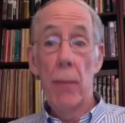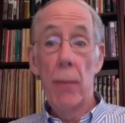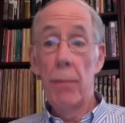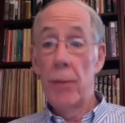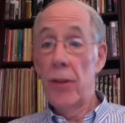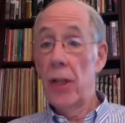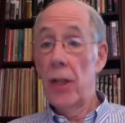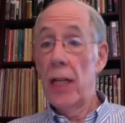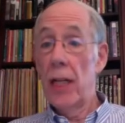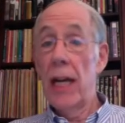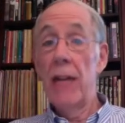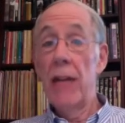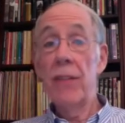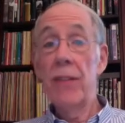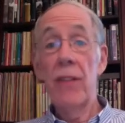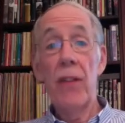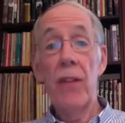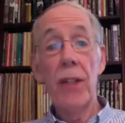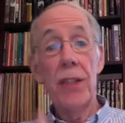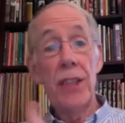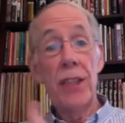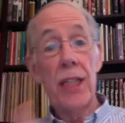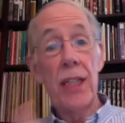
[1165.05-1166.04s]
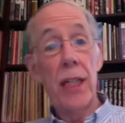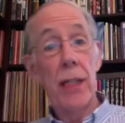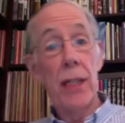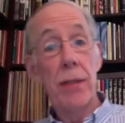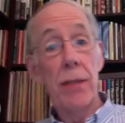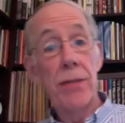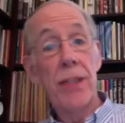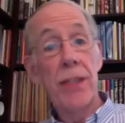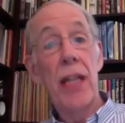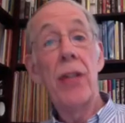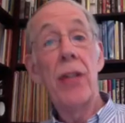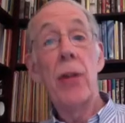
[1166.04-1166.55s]
the lives of
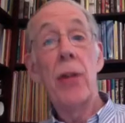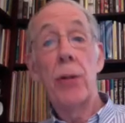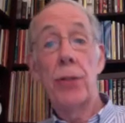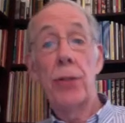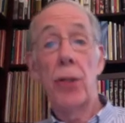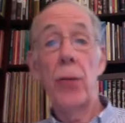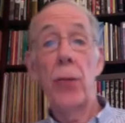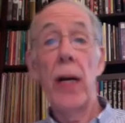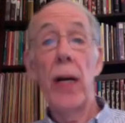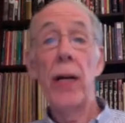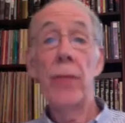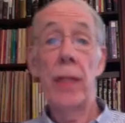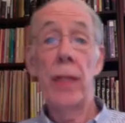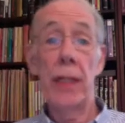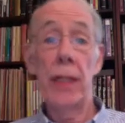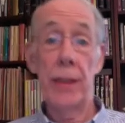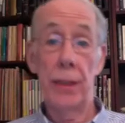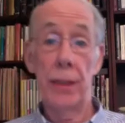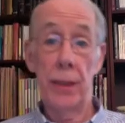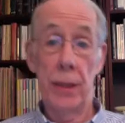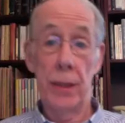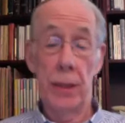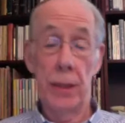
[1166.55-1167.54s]
ourselves and those around us.